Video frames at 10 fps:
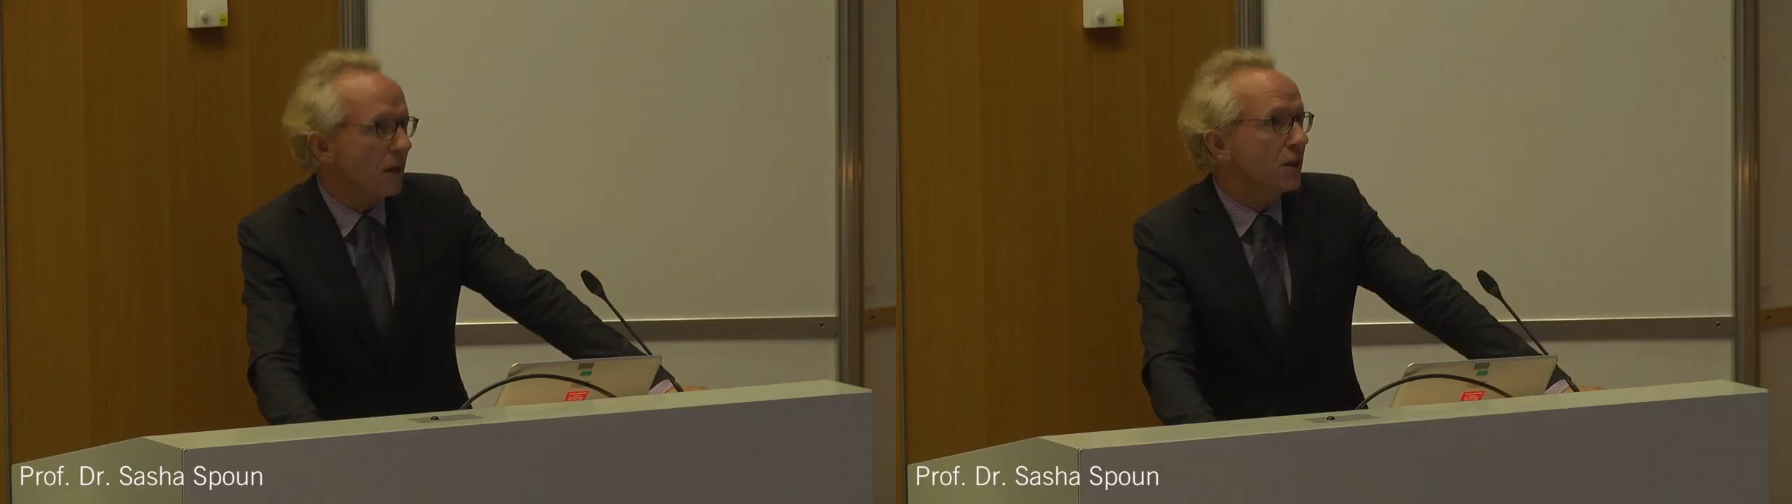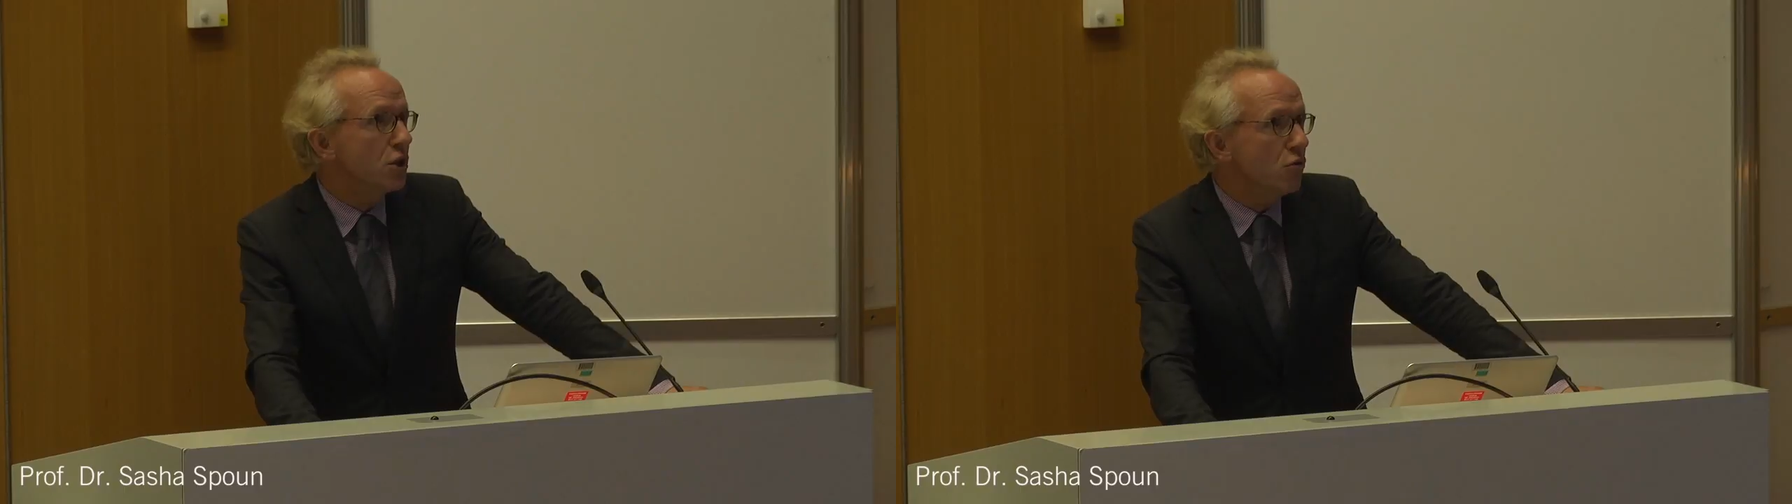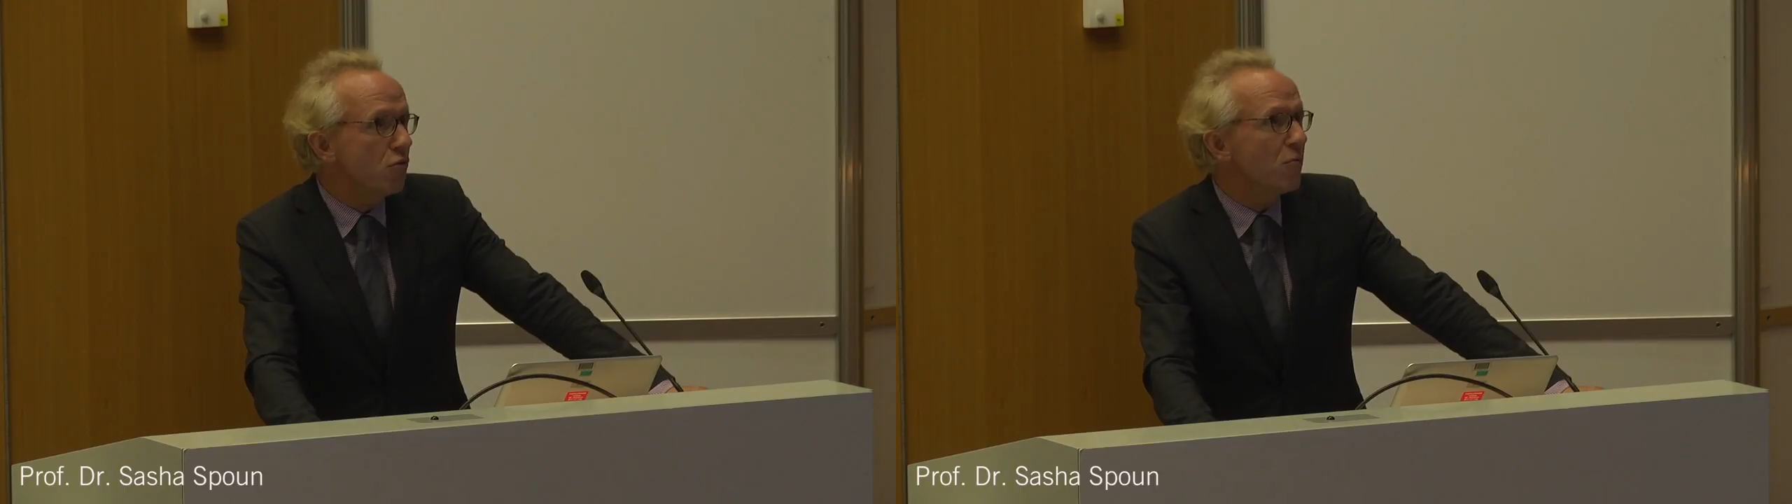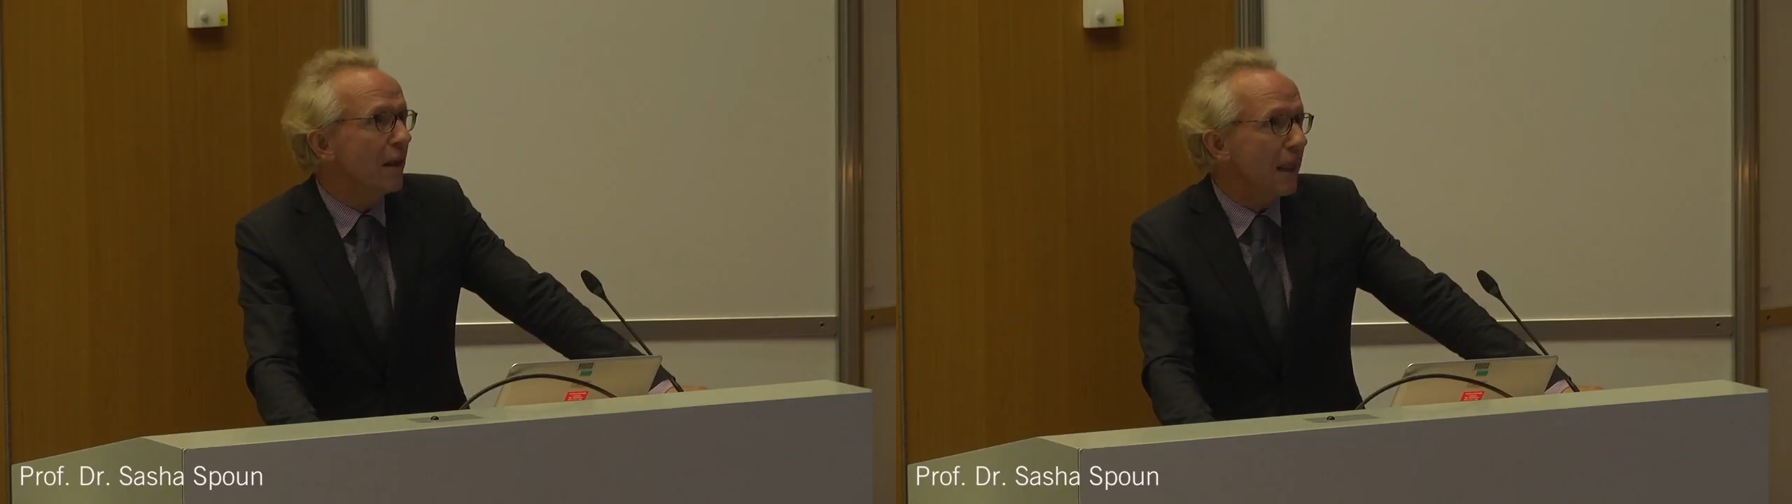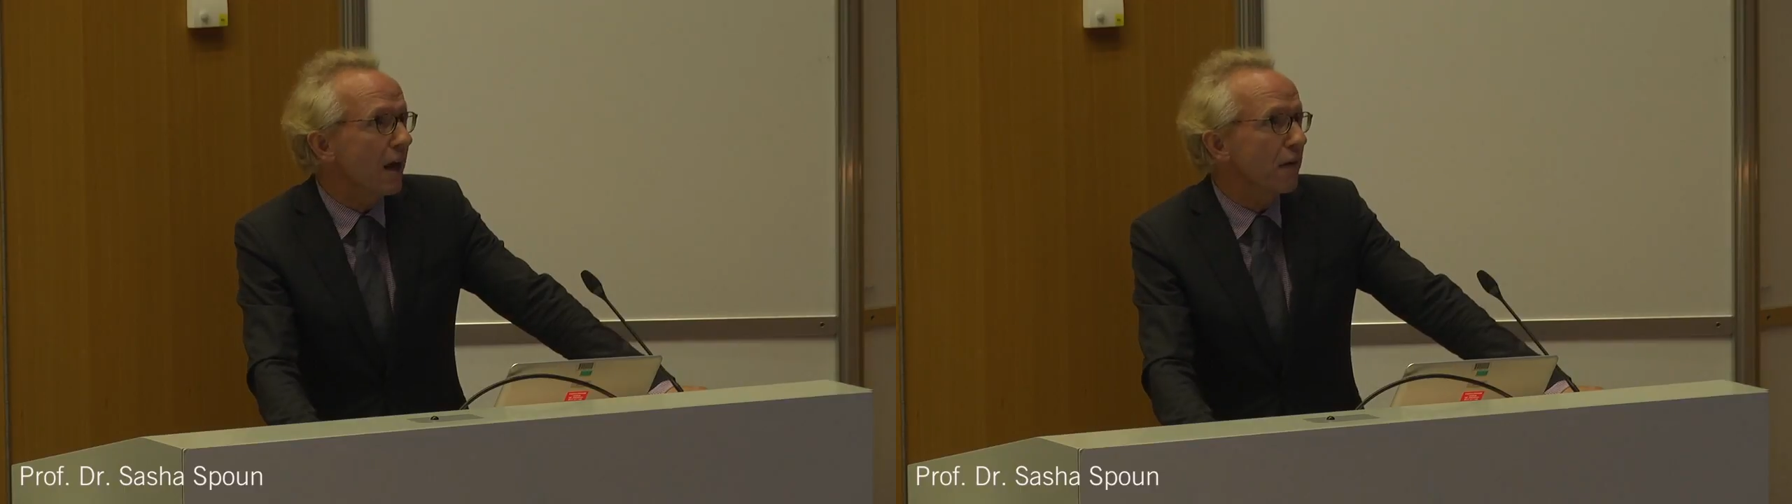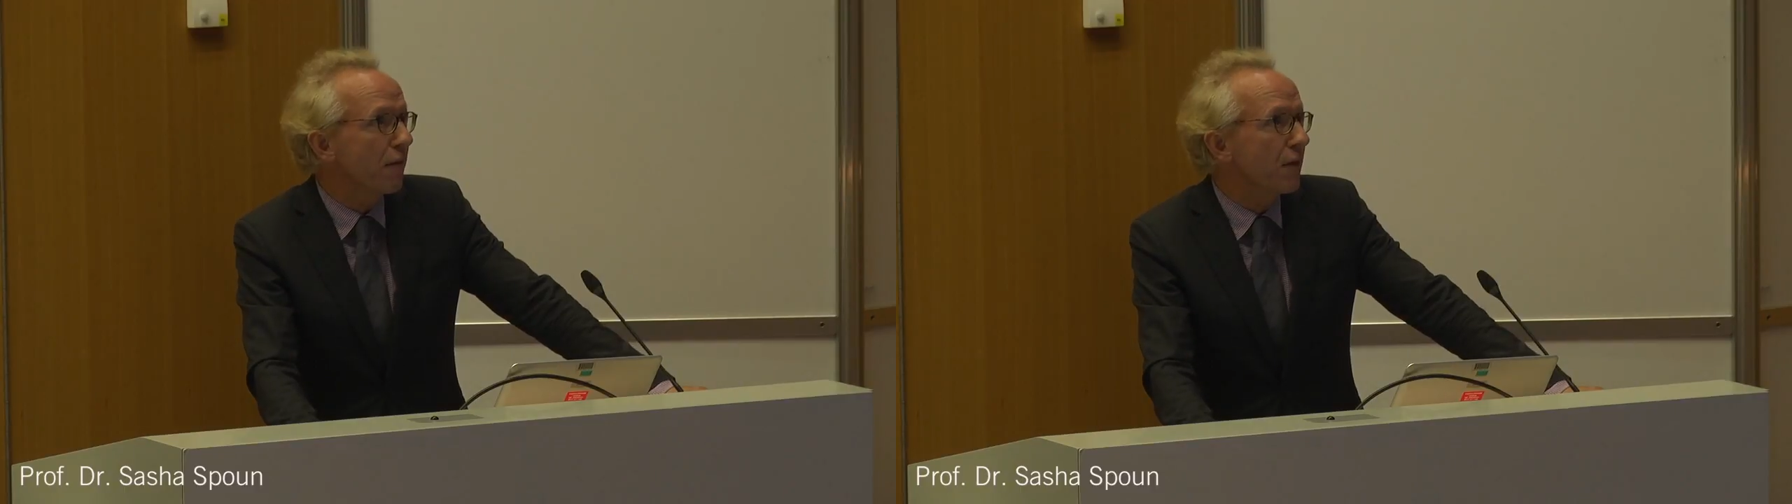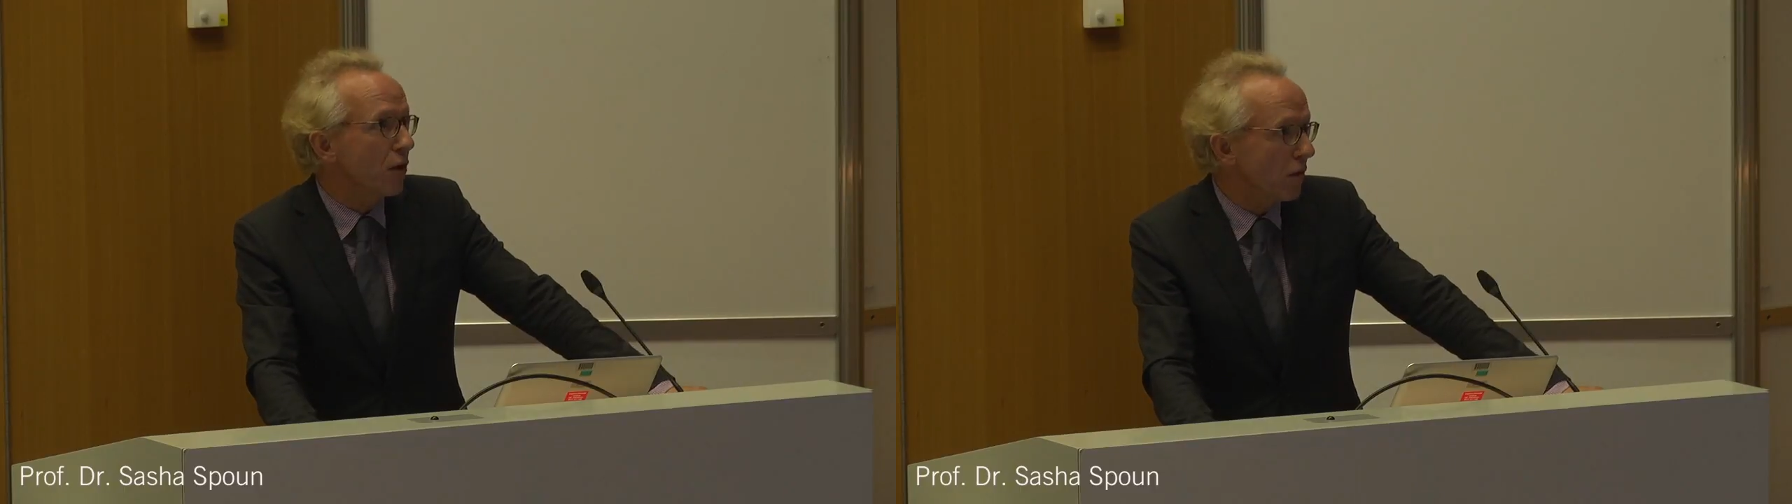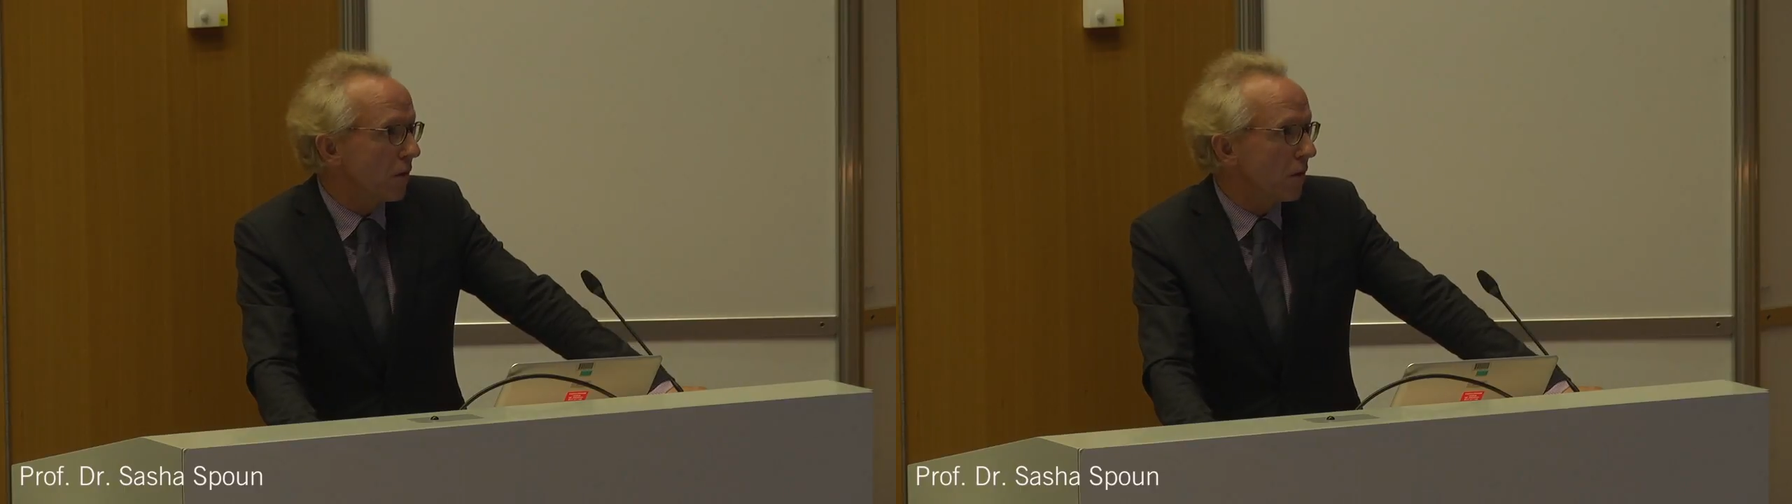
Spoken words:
You will have the